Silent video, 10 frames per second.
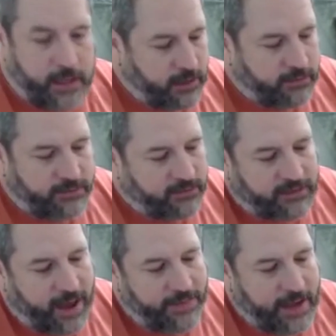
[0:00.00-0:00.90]
You just
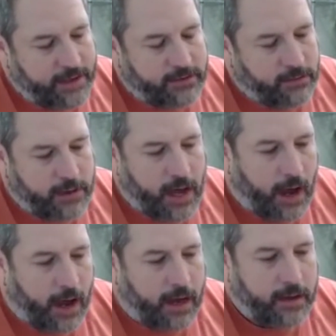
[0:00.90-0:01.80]
assign that to a
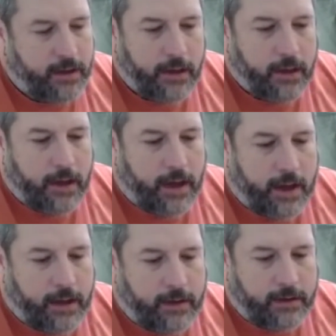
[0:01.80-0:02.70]
cog,
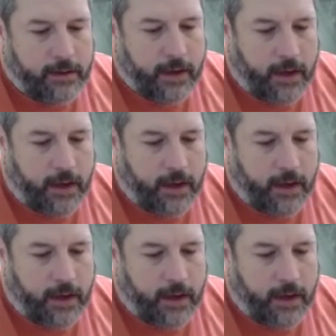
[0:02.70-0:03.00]
and